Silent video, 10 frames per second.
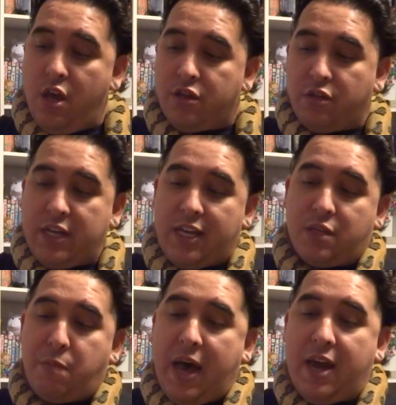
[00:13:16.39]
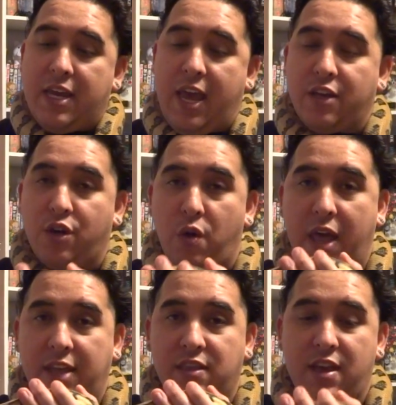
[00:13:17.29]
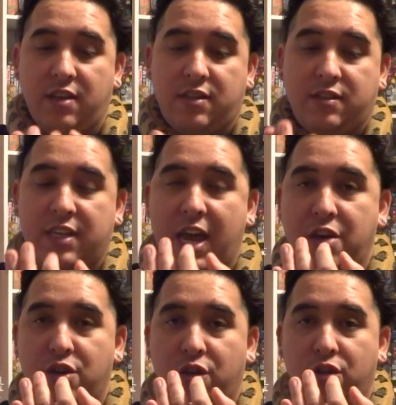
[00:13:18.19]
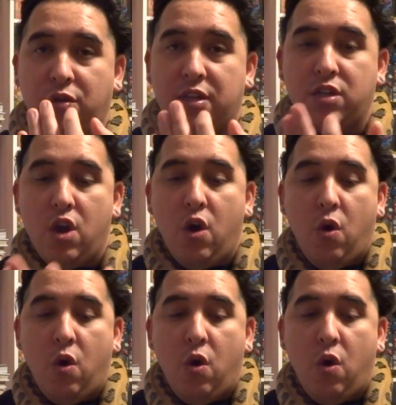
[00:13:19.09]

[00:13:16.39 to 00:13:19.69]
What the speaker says: They'll take its body and go like this. And see how you can do this?